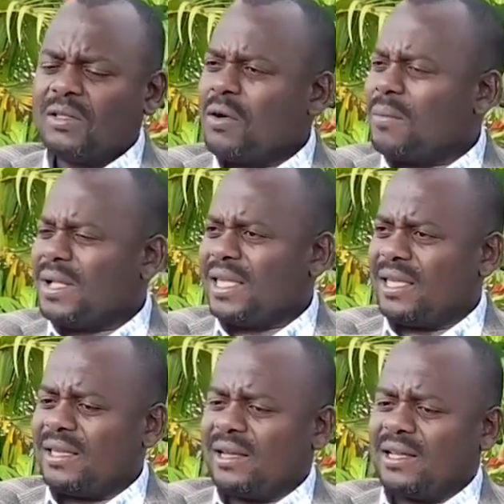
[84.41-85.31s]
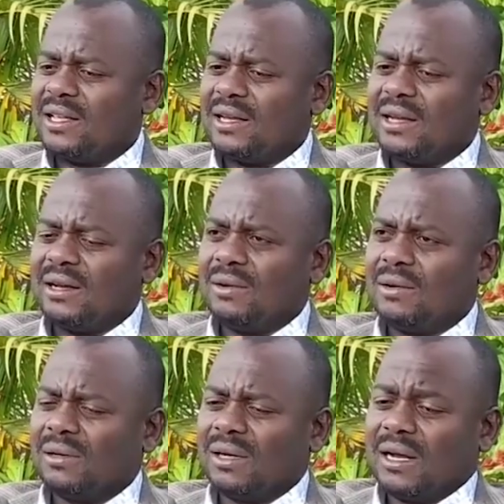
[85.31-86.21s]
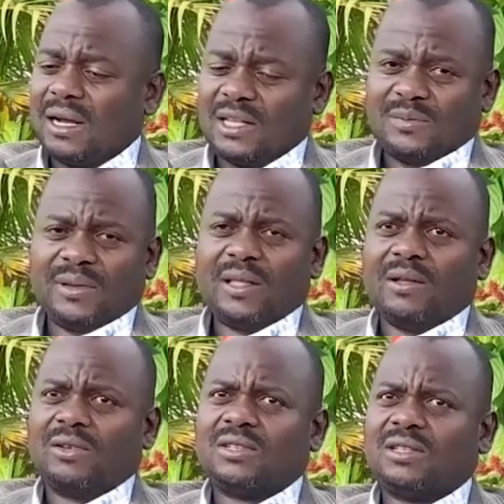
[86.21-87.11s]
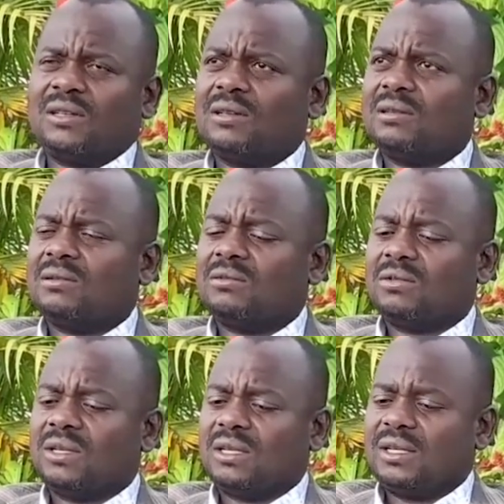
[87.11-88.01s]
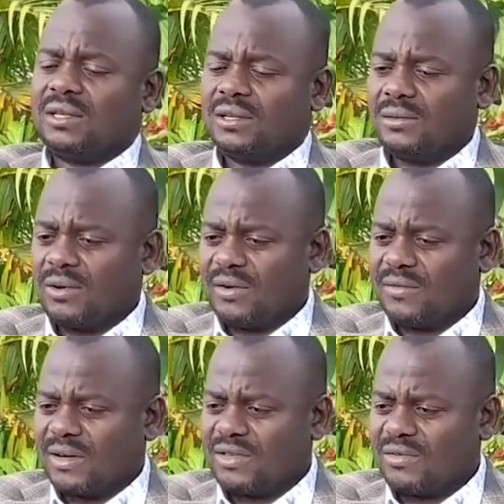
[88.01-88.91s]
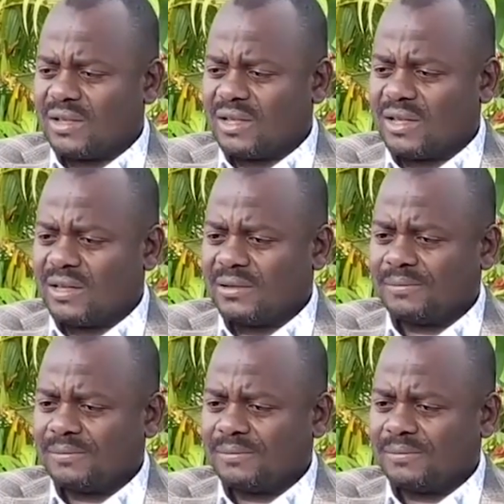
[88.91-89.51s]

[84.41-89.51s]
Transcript: no money uh, uh, has been lost. We, we have actually